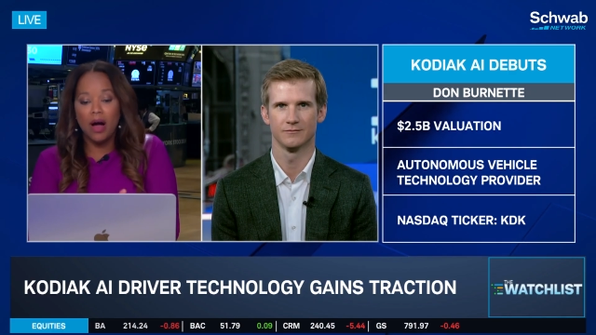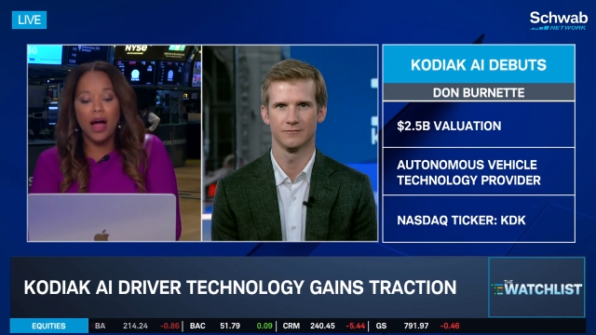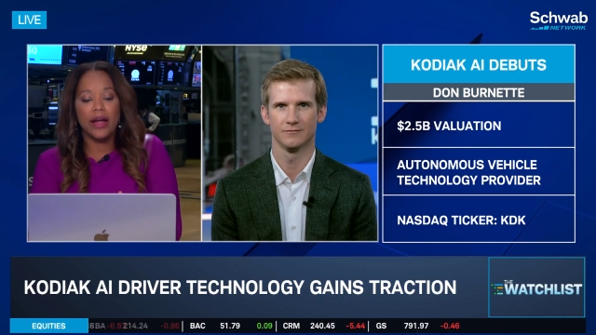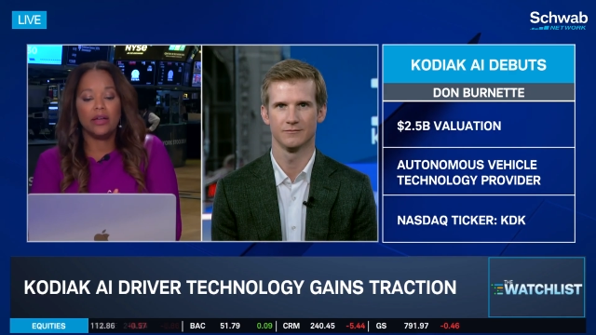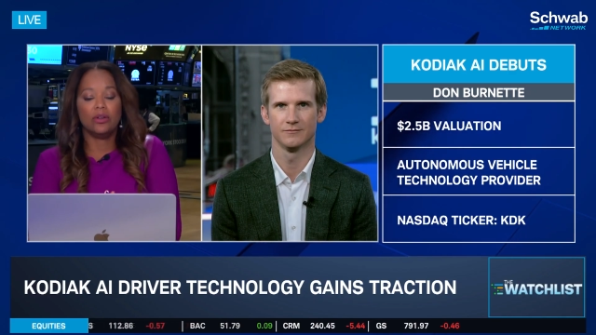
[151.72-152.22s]

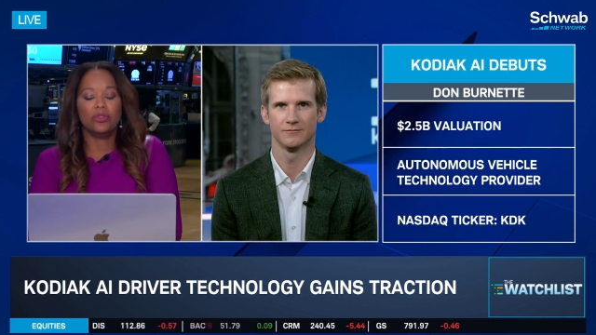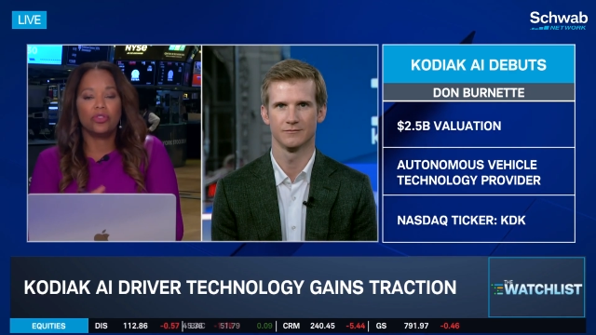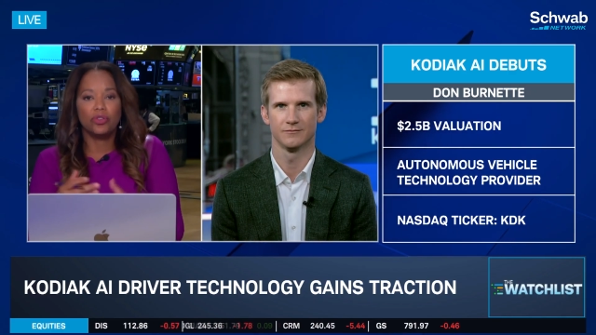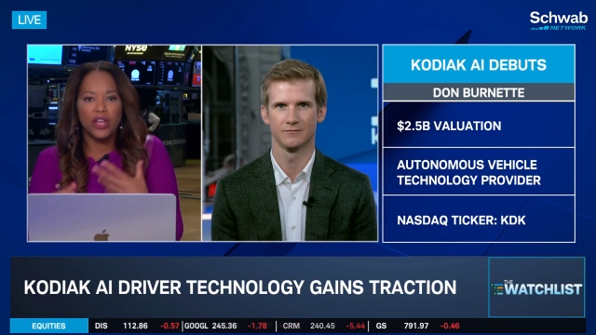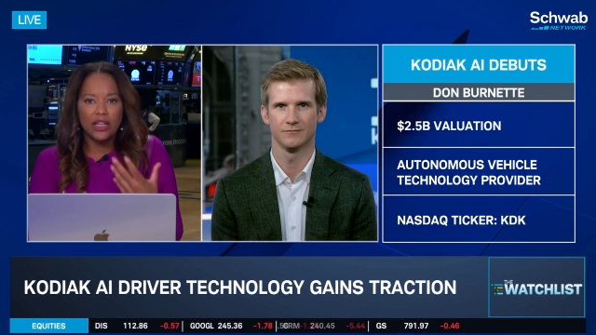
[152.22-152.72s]
Speaker 1: of
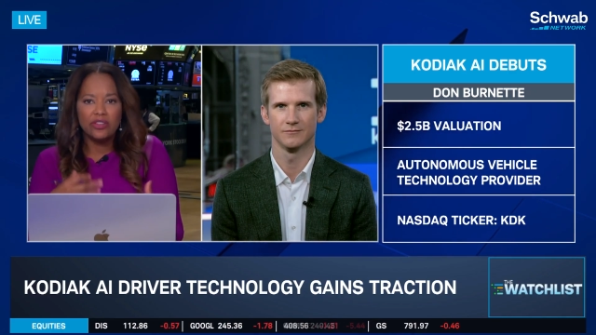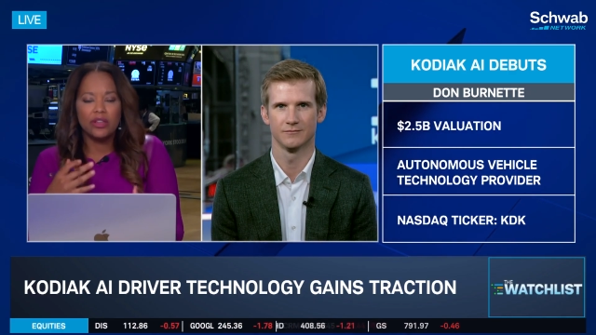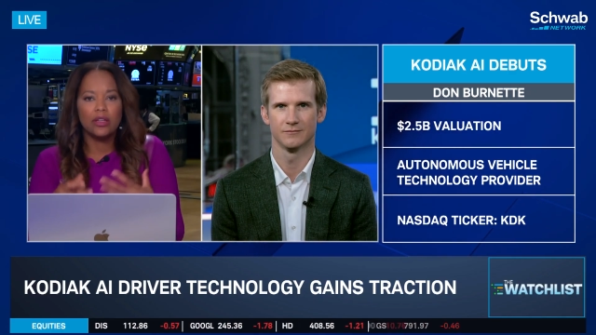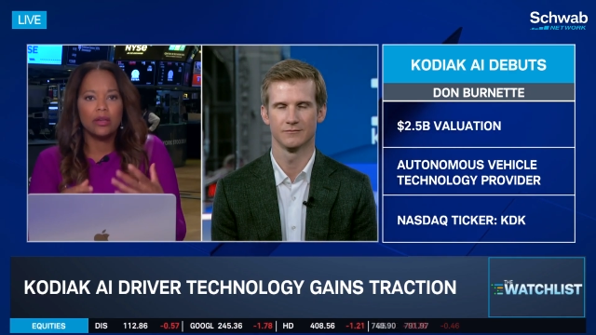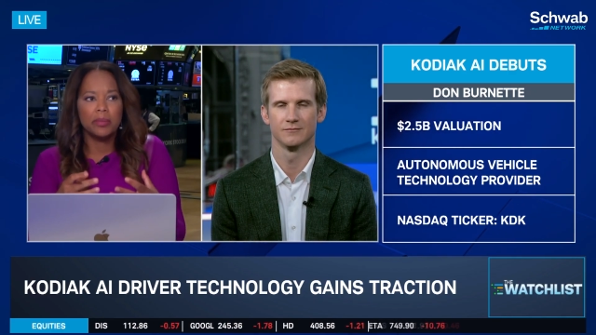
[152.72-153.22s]
miles. So
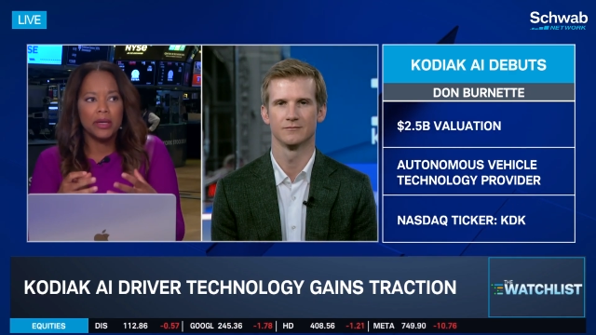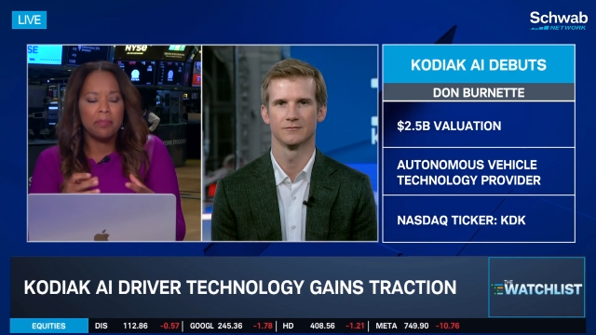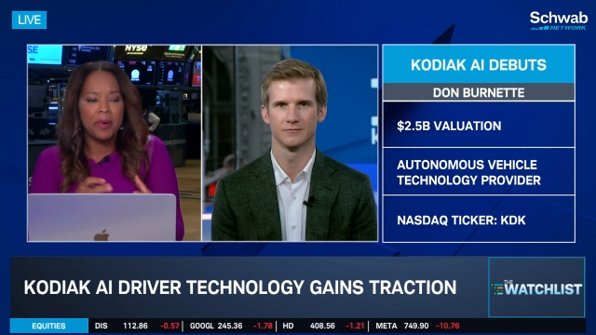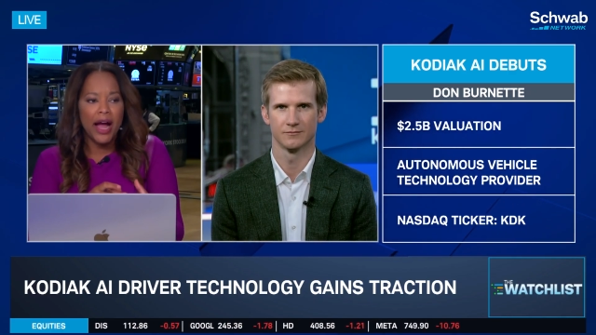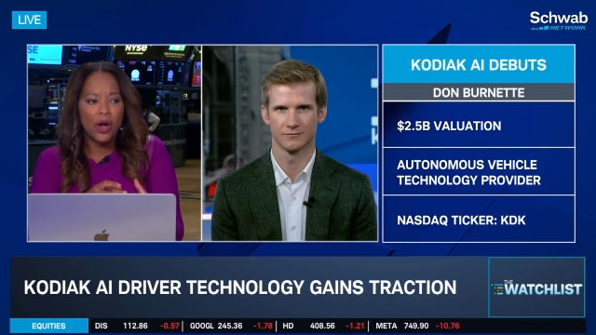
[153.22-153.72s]
tell us a
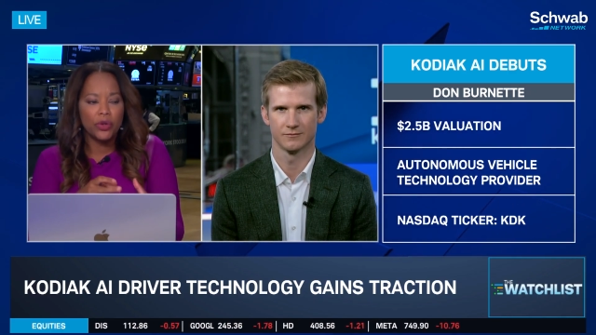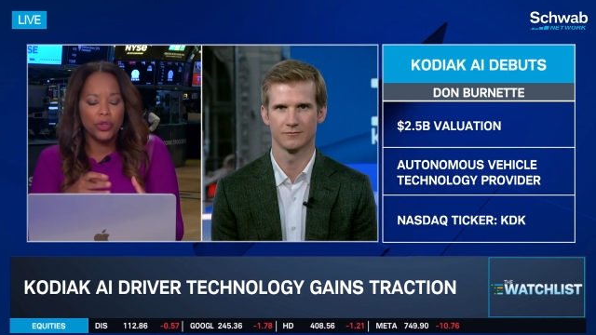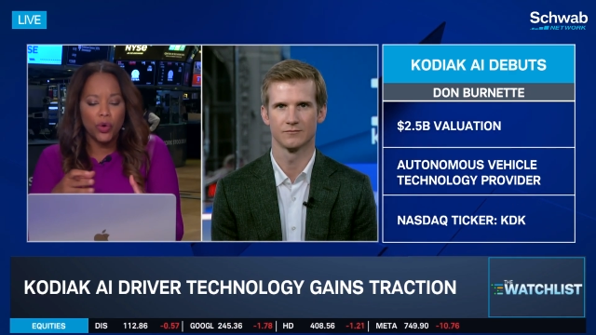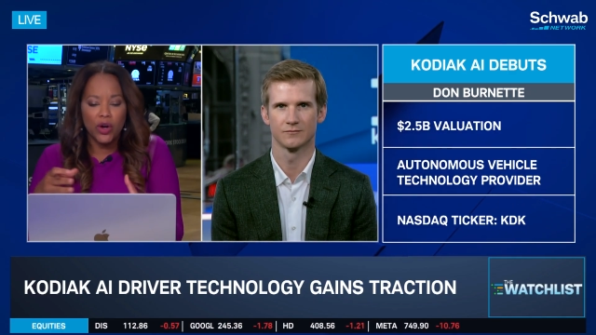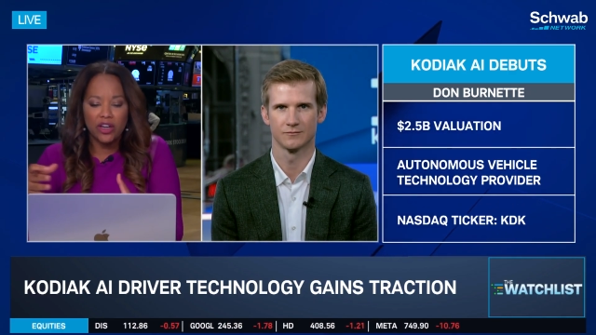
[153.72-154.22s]
little bit
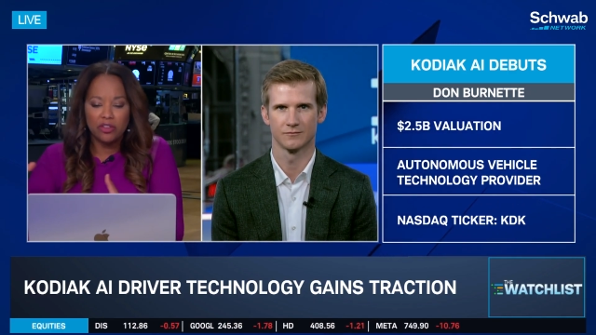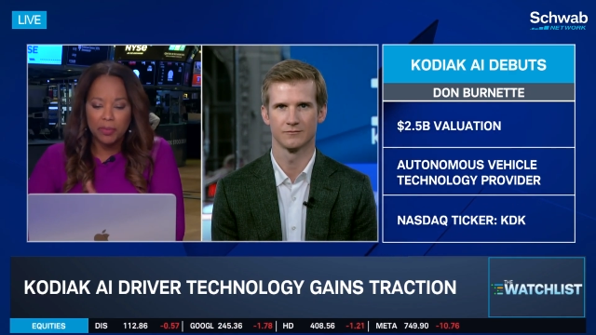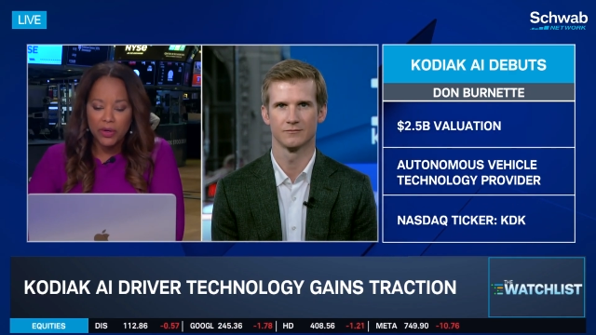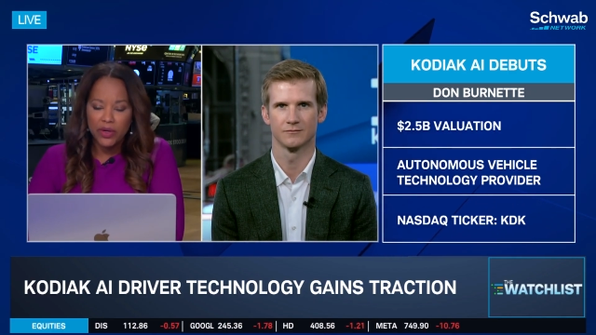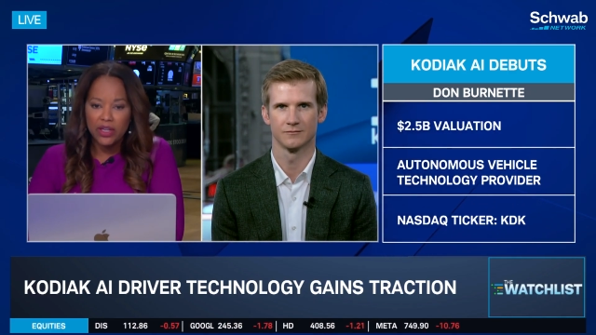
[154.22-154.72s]
about
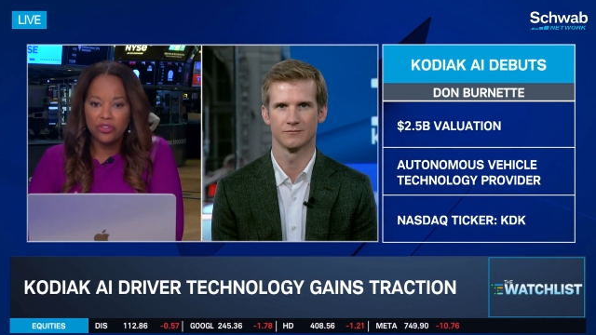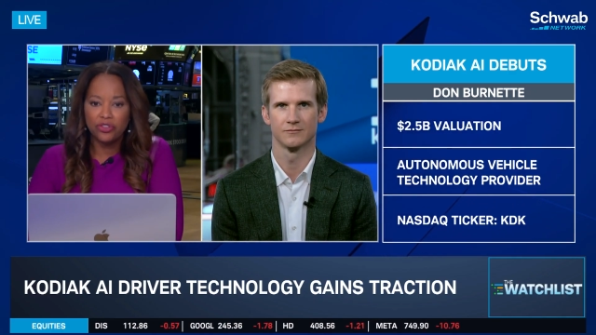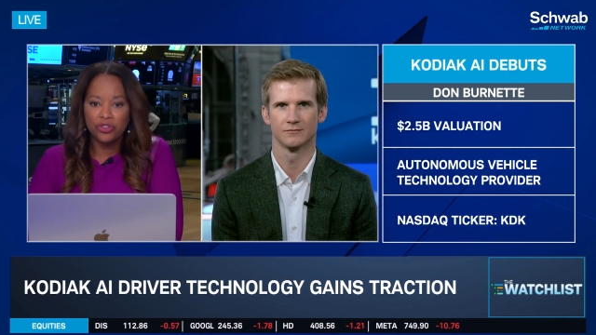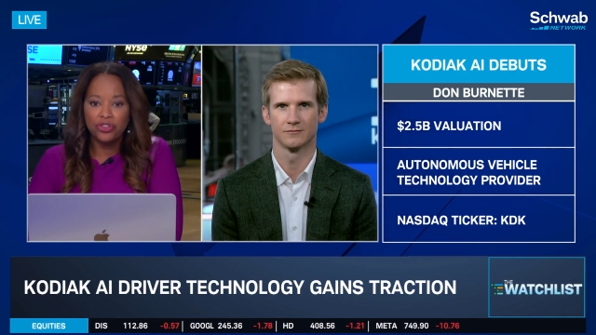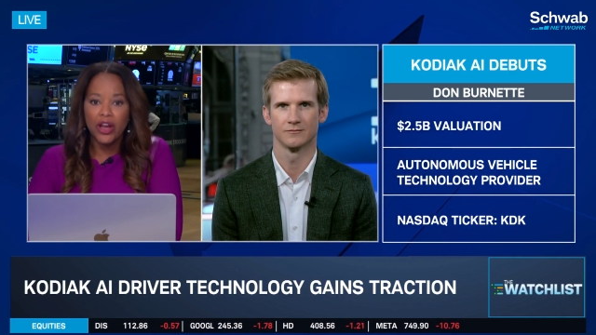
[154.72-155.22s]
your
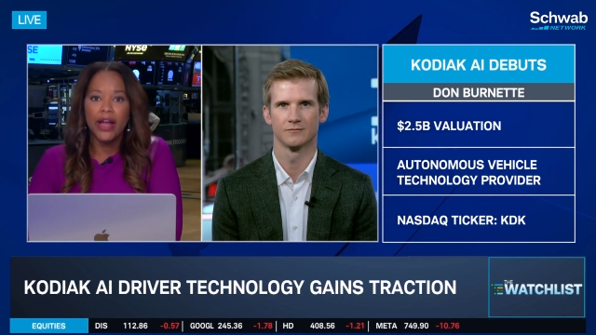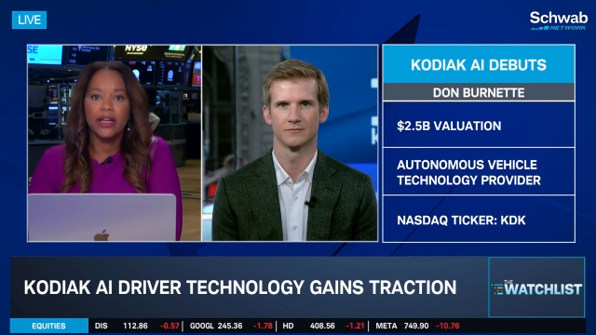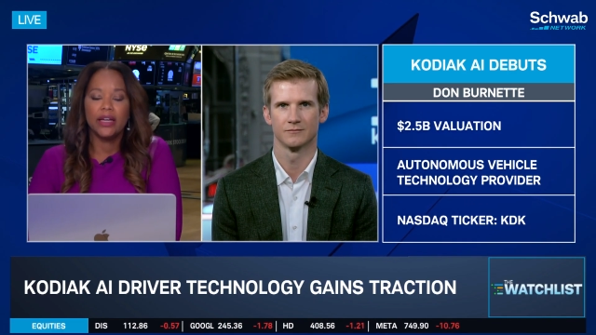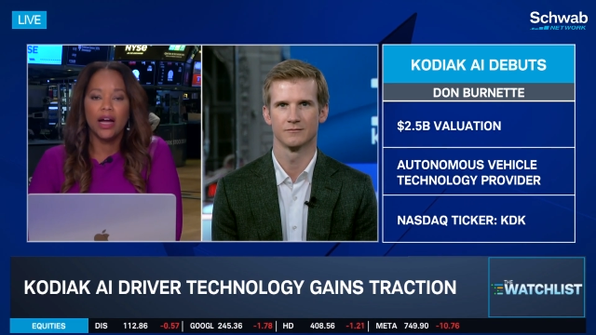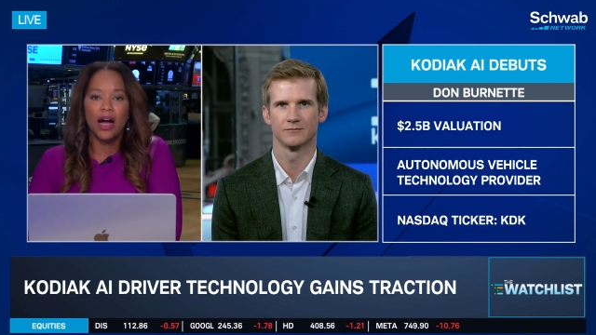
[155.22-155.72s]
experience
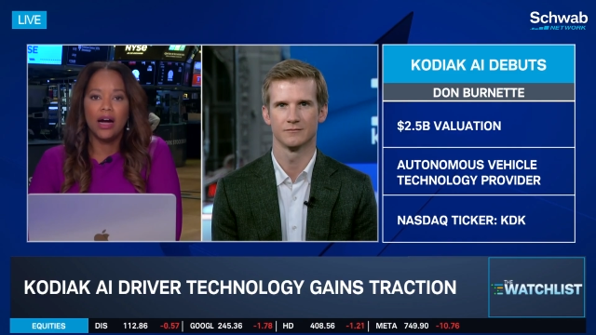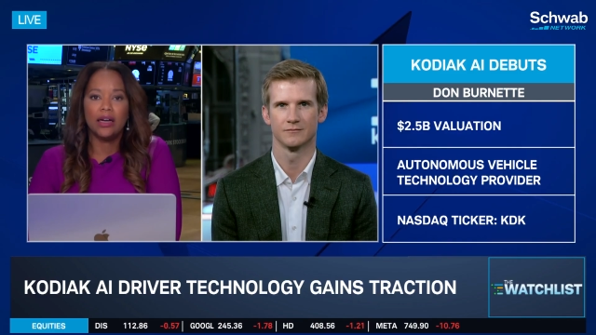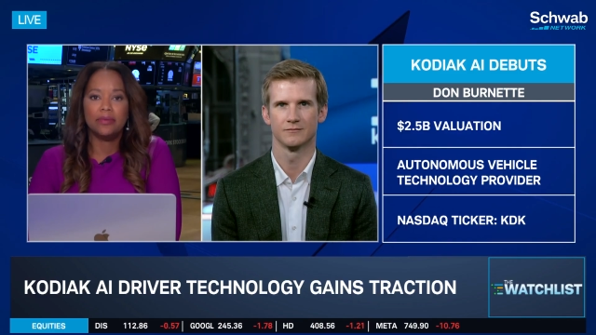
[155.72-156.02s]
today,